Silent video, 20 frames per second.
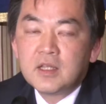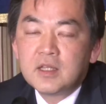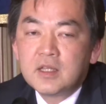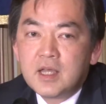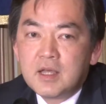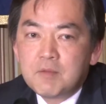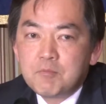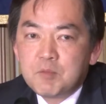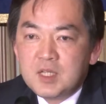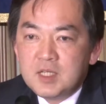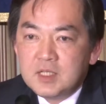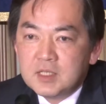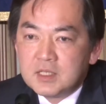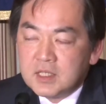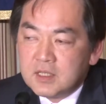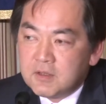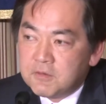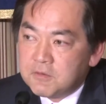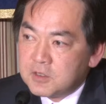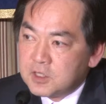that
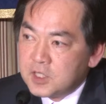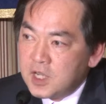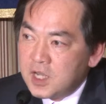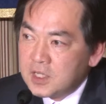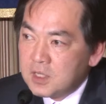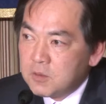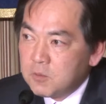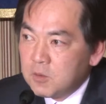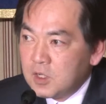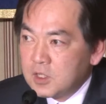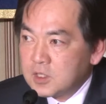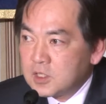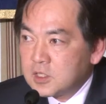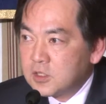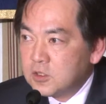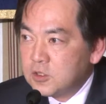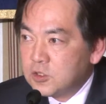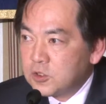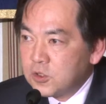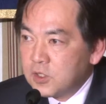means if China wants
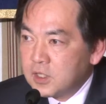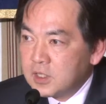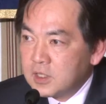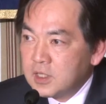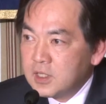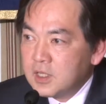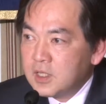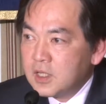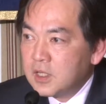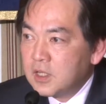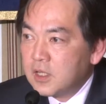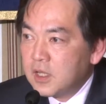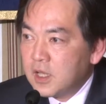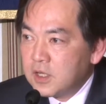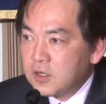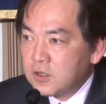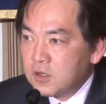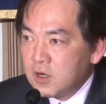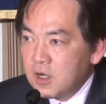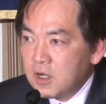to join
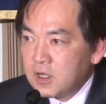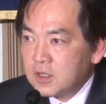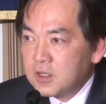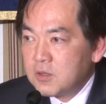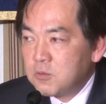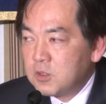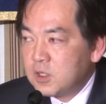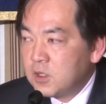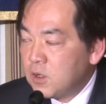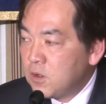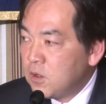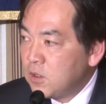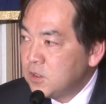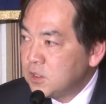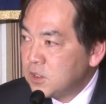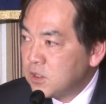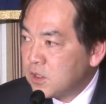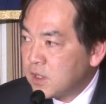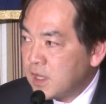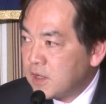later on, they would
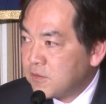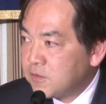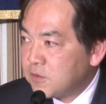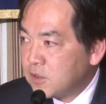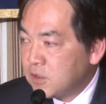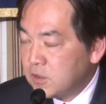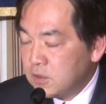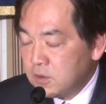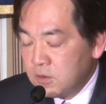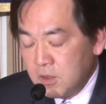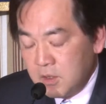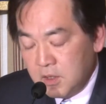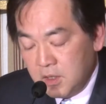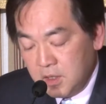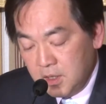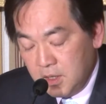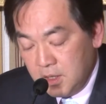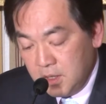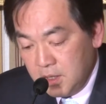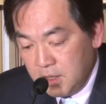also have to
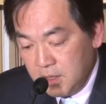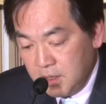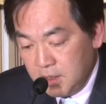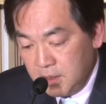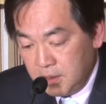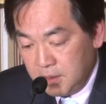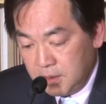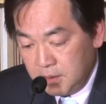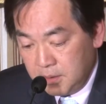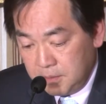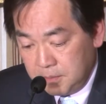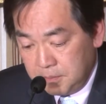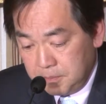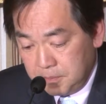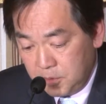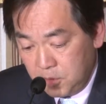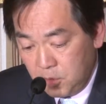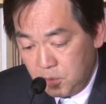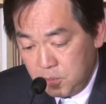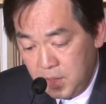
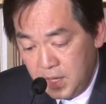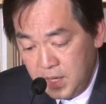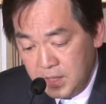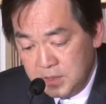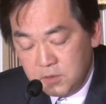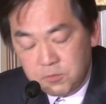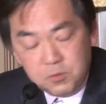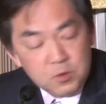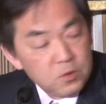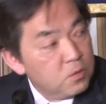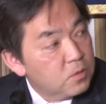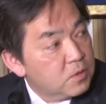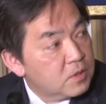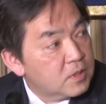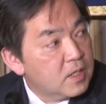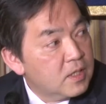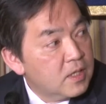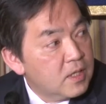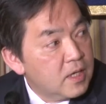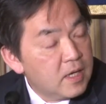go by the
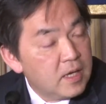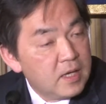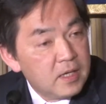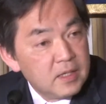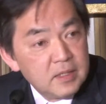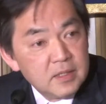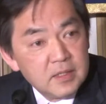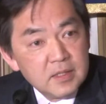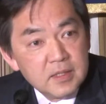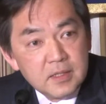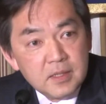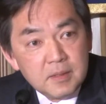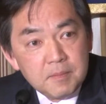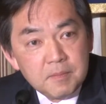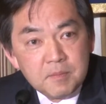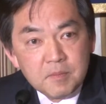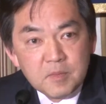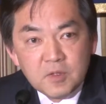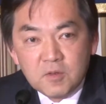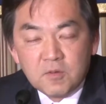rules. And
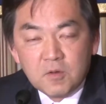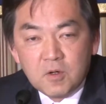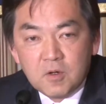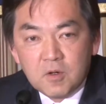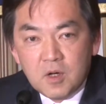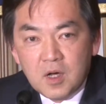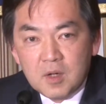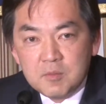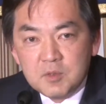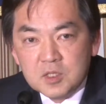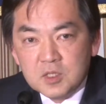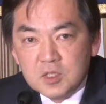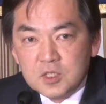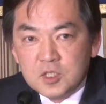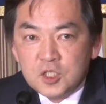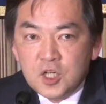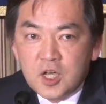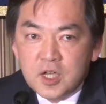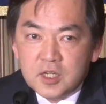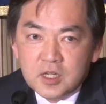obviously,
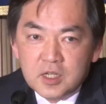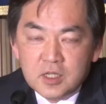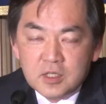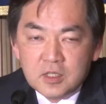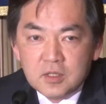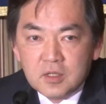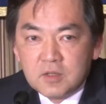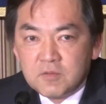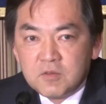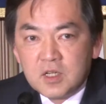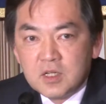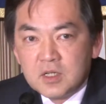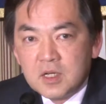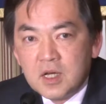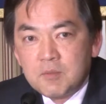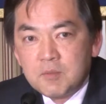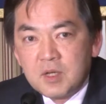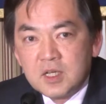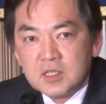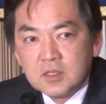China and
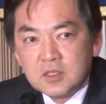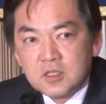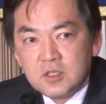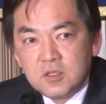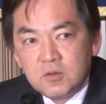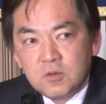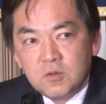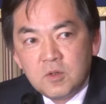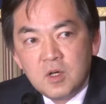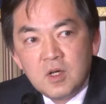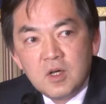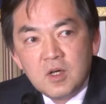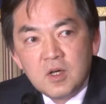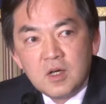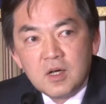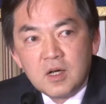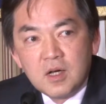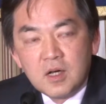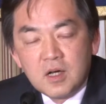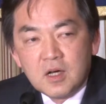Vietnam
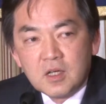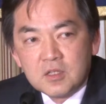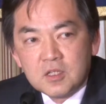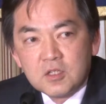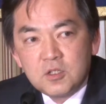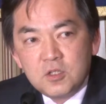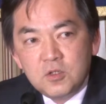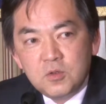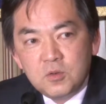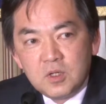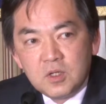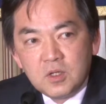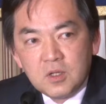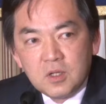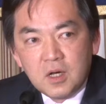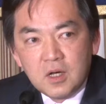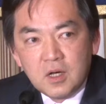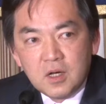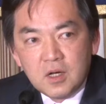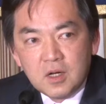are the two
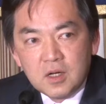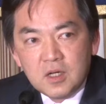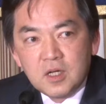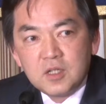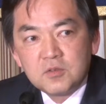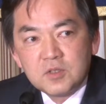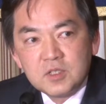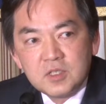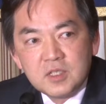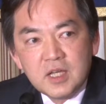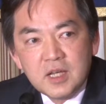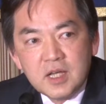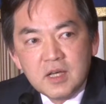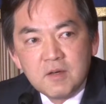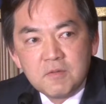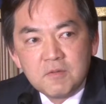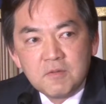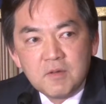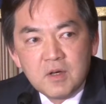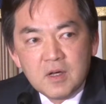countries that
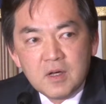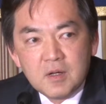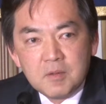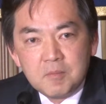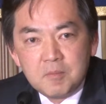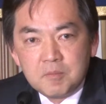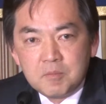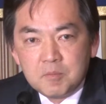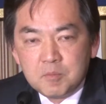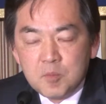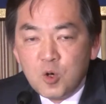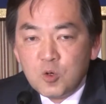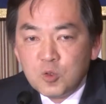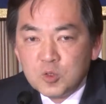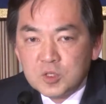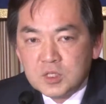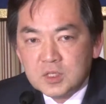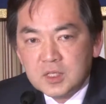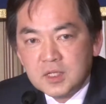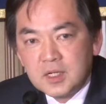have
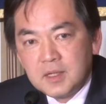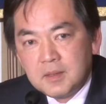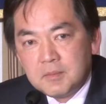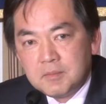most